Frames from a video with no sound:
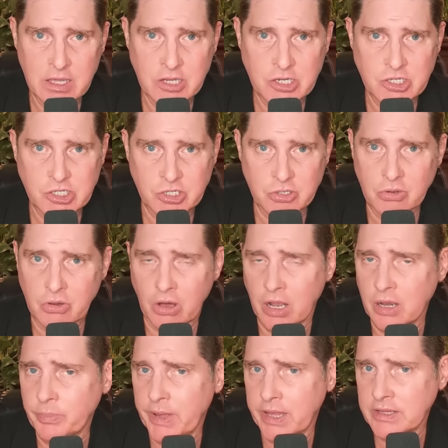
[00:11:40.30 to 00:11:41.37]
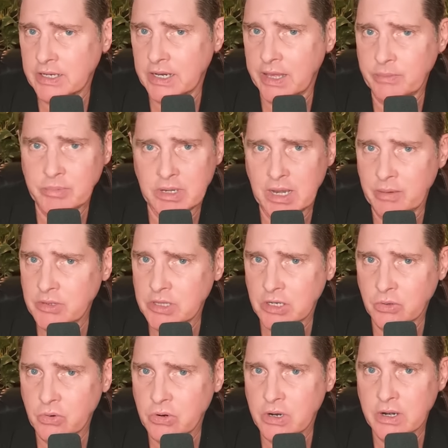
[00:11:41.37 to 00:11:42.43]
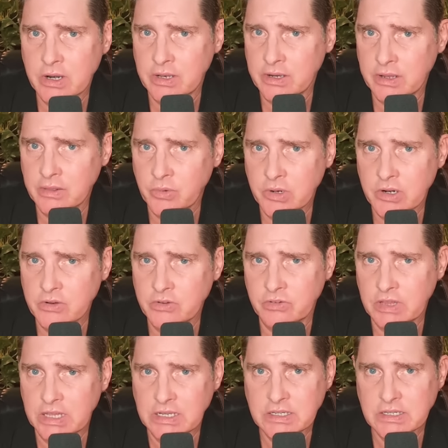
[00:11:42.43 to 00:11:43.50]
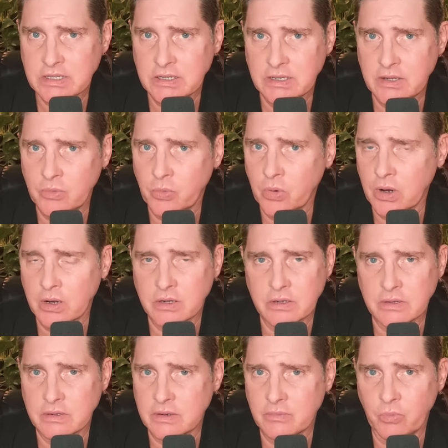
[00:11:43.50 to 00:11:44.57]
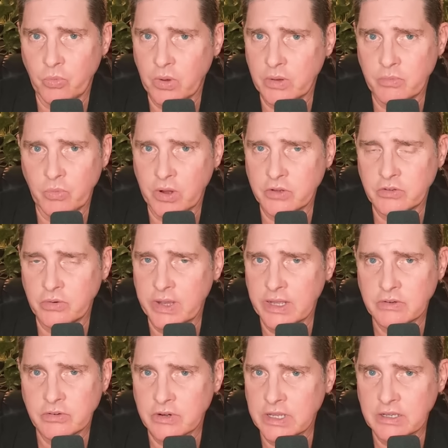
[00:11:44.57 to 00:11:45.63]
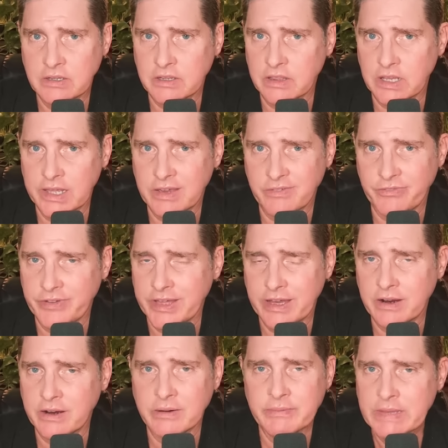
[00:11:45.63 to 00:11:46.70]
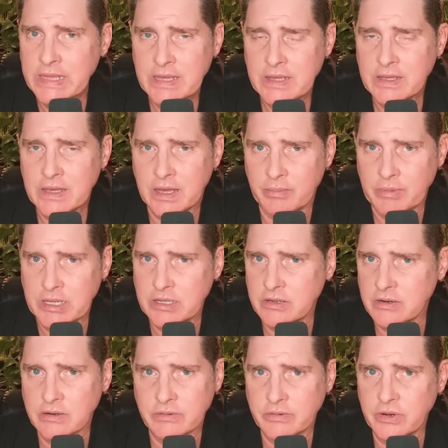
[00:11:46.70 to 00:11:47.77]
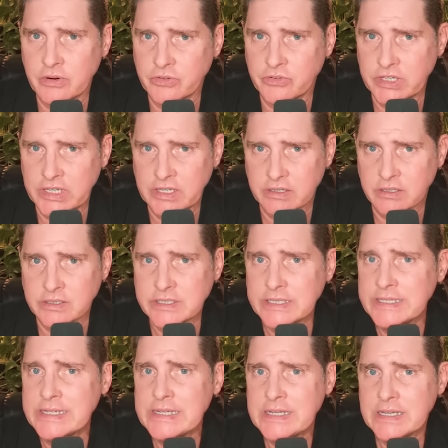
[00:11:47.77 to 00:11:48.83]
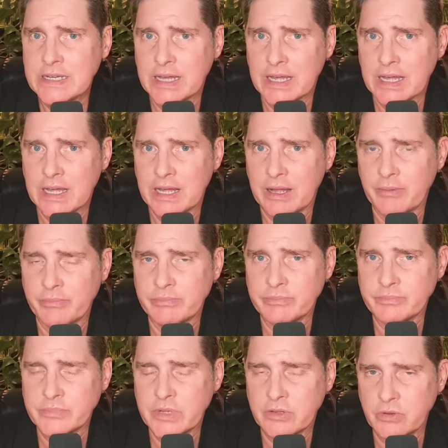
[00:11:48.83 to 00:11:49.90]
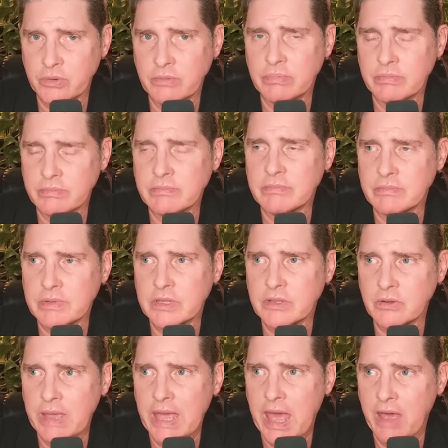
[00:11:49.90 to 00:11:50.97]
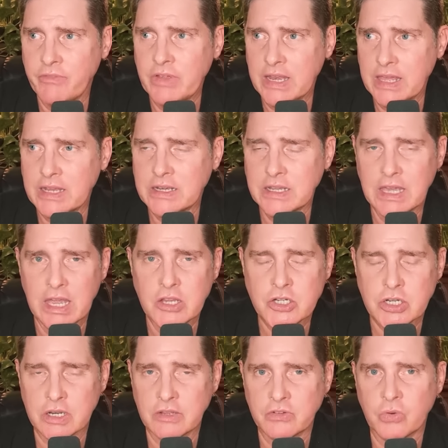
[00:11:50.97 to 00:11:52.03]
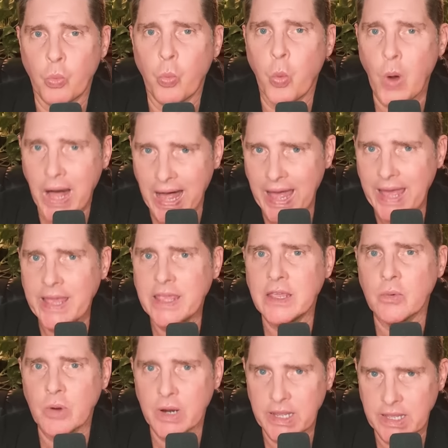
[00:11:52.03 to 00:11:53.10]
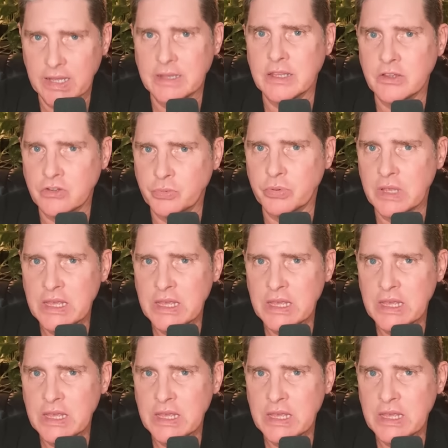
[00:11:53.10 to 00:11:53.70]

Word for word: to call upon the name of the Lord. In other words, that you weren't once you entered into the lake of fire. I mean, you're you're sealed. Um, did you did you have any indication as to why you were in this